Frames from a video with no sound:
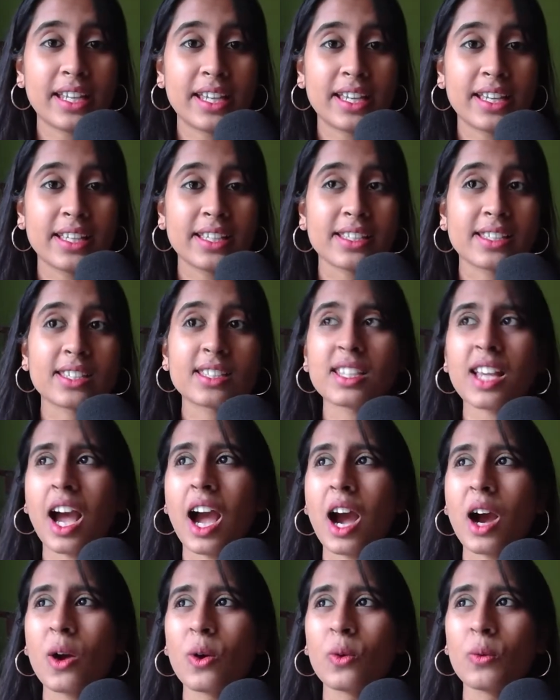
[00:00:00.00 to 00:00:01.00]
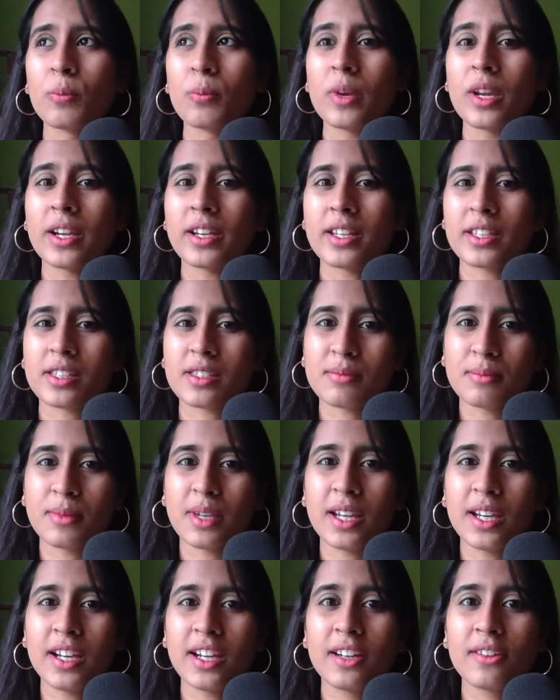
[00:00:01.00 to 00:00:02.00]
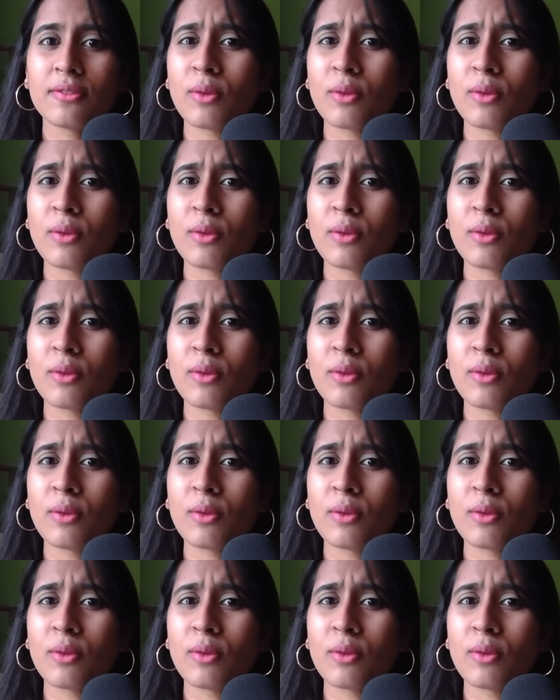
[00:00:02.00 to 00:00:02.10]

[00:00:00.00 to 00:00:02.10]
is, how it is made,